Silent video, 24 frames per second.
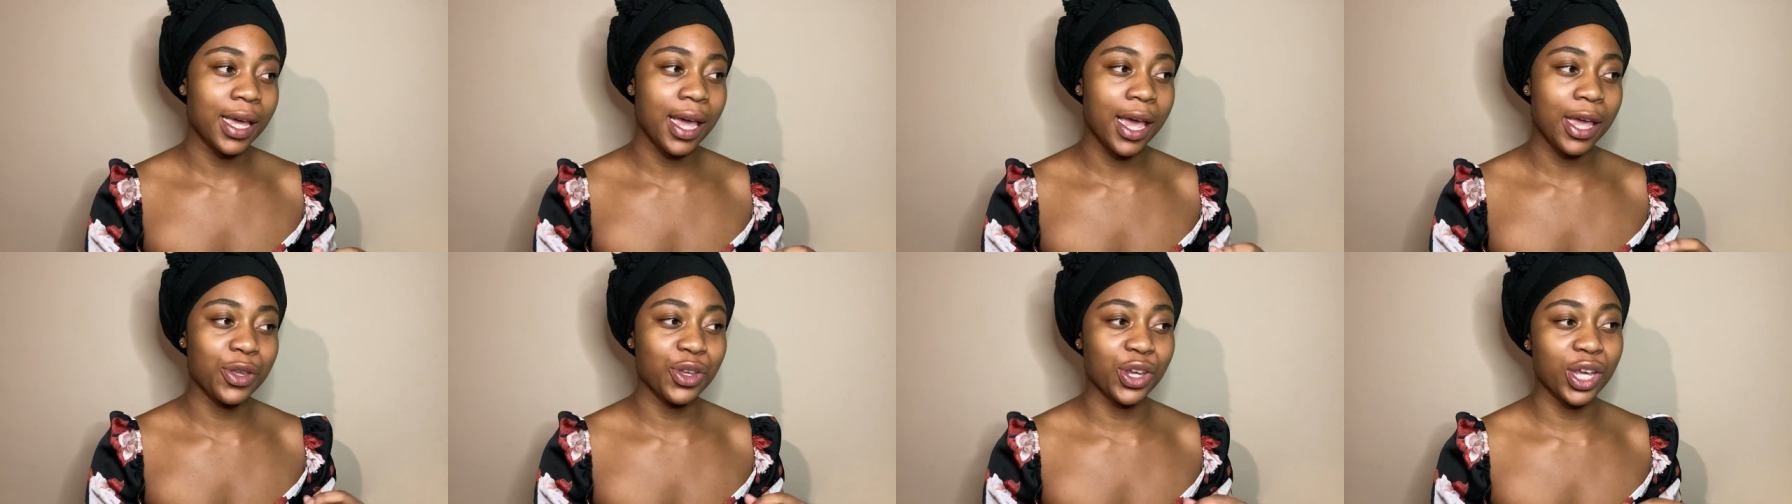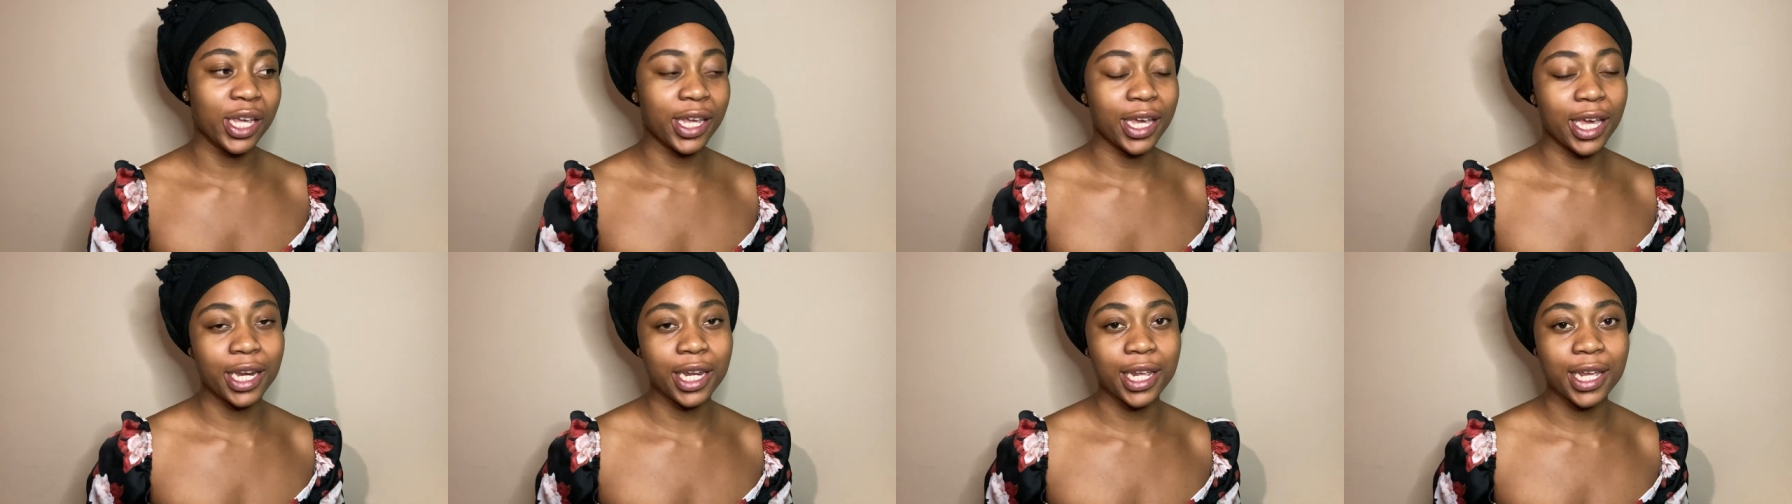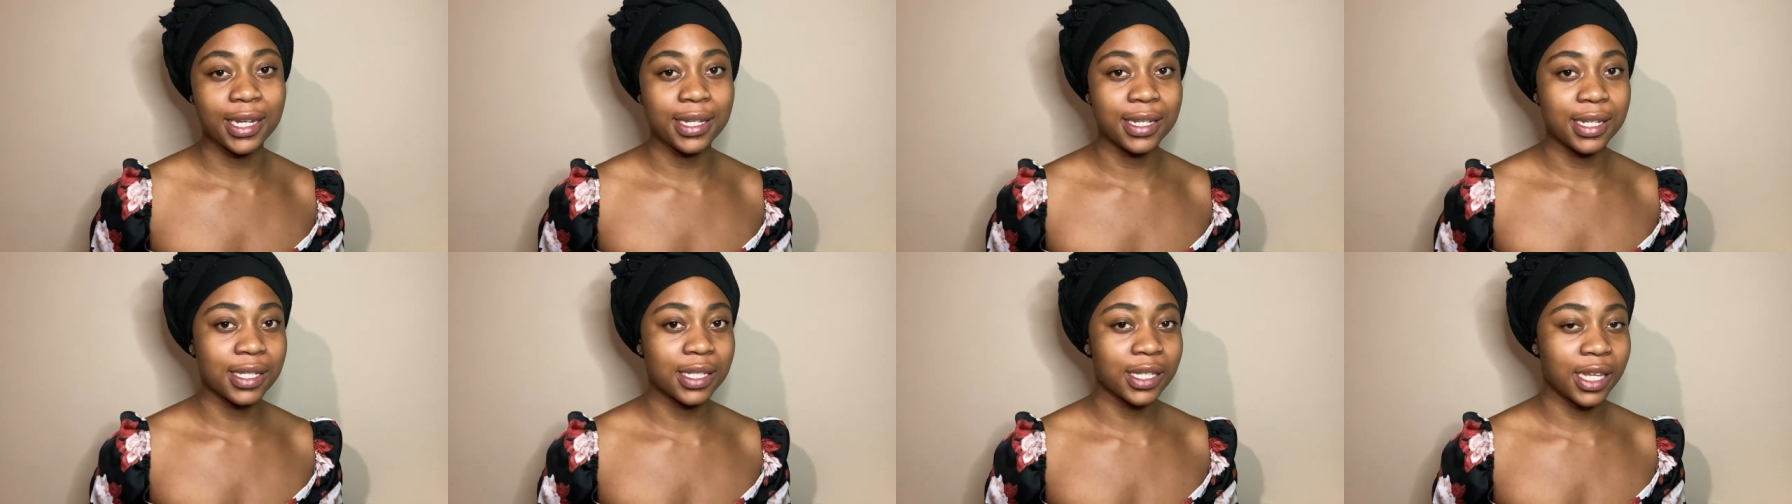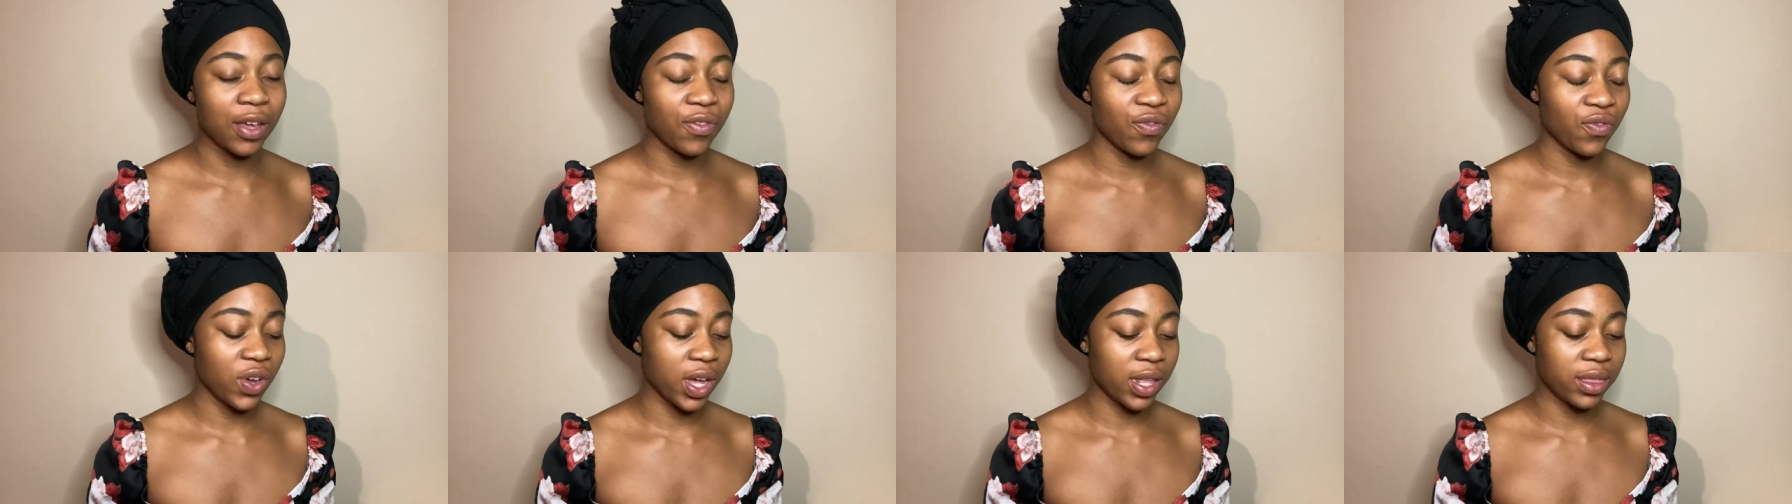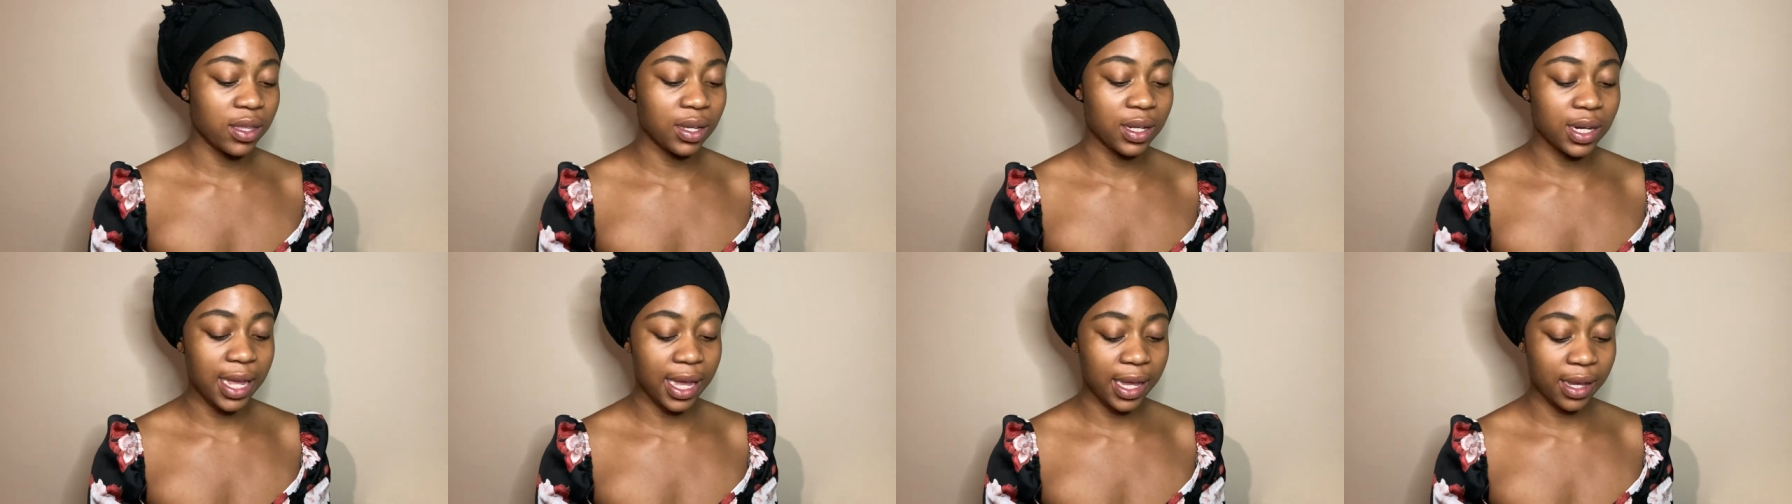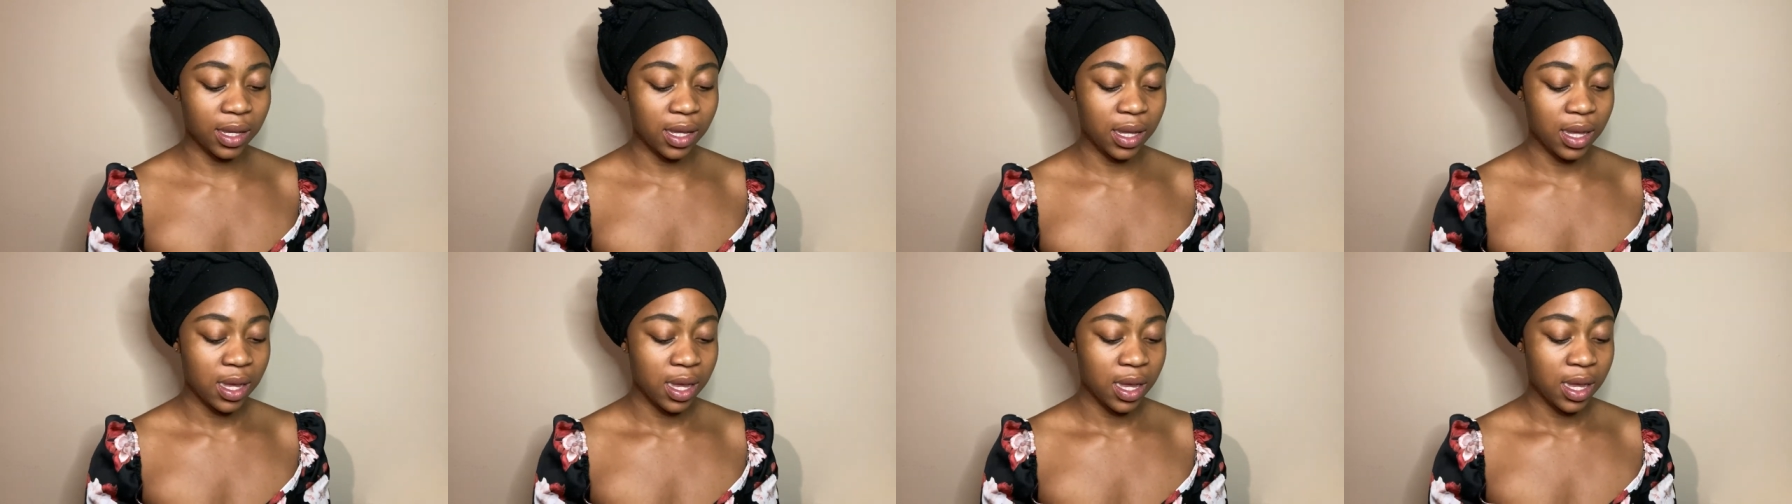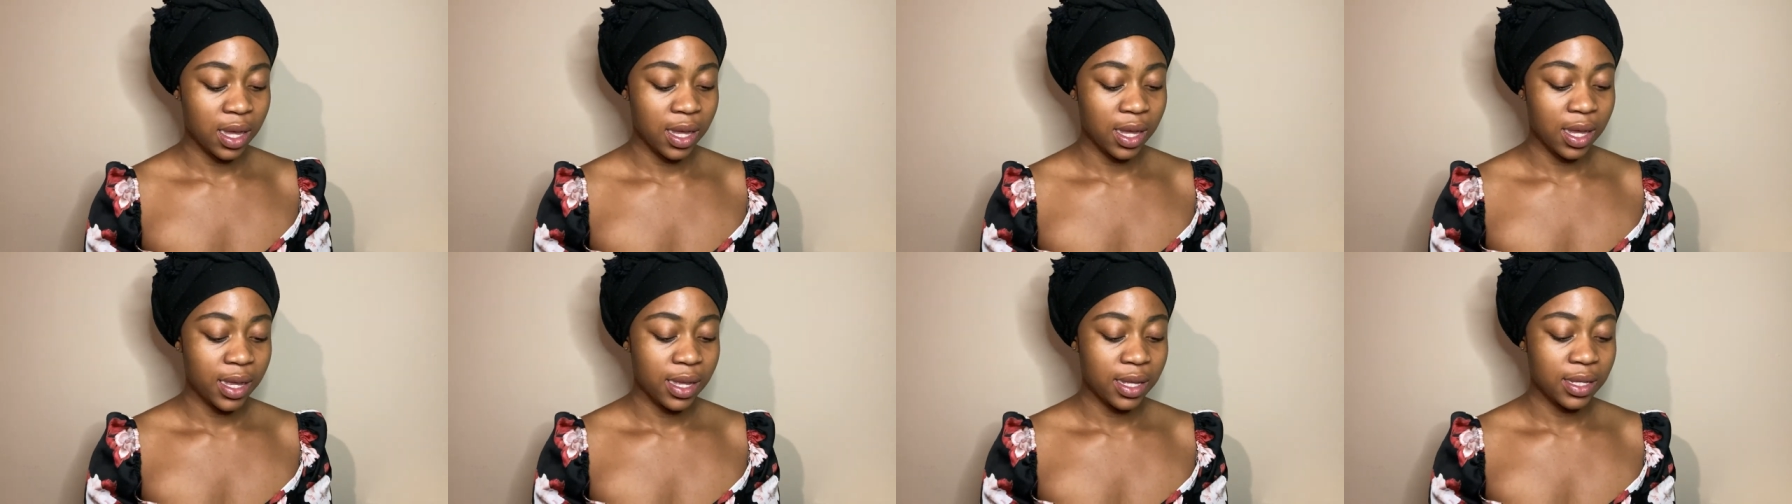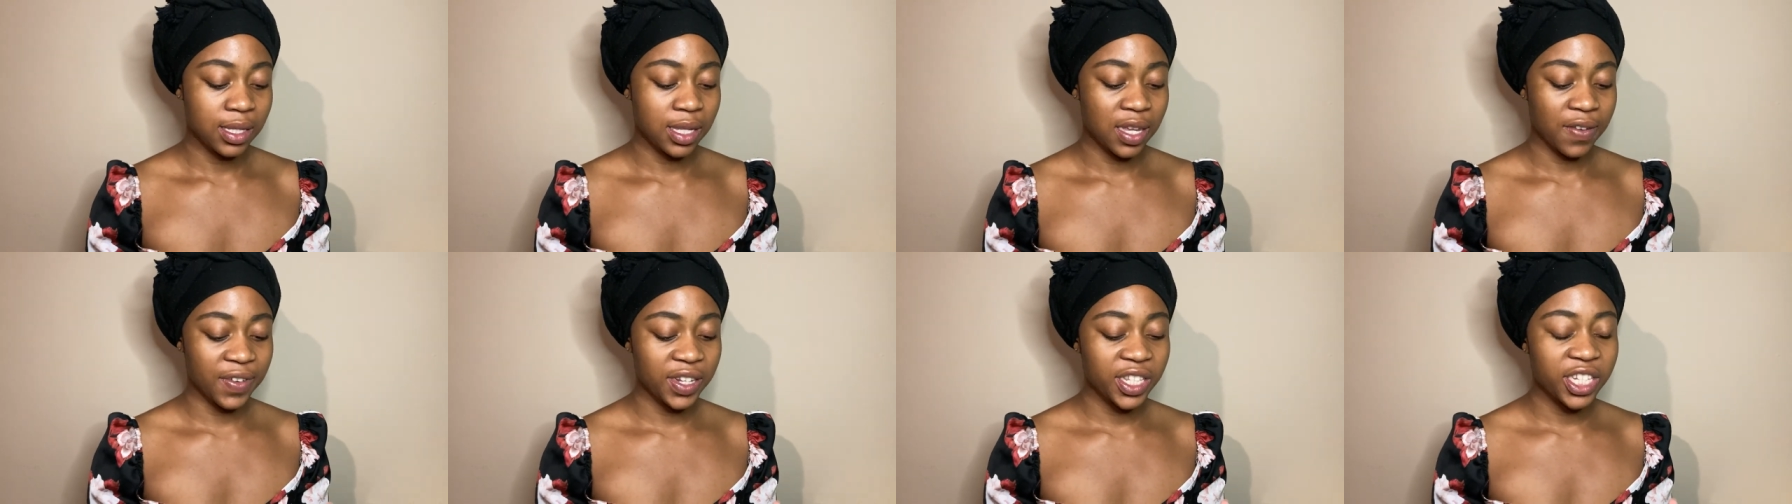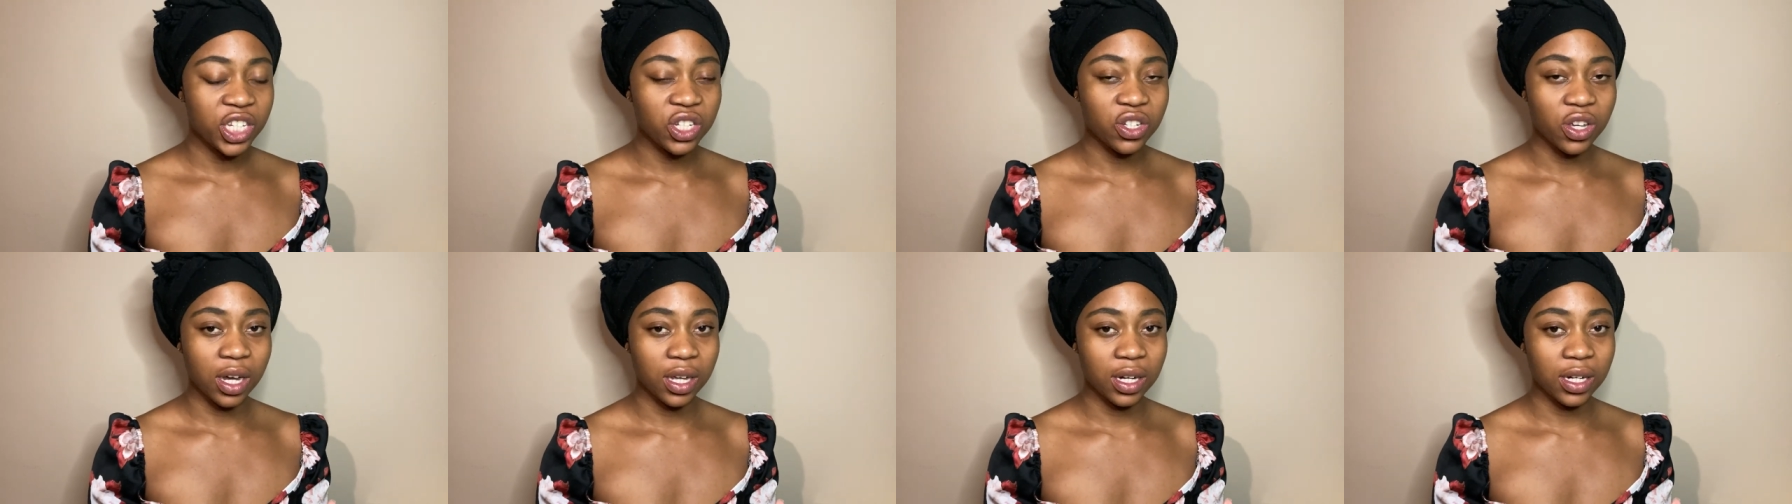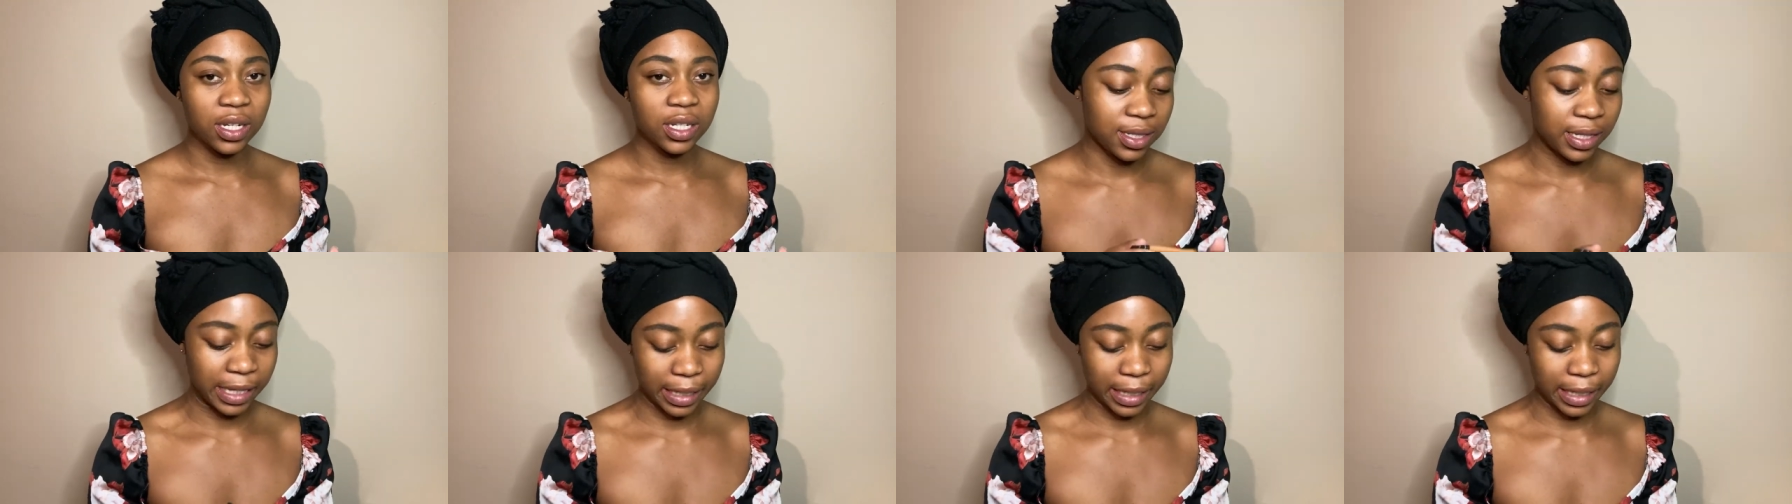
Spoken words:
and you can get it at discount for I think like $70.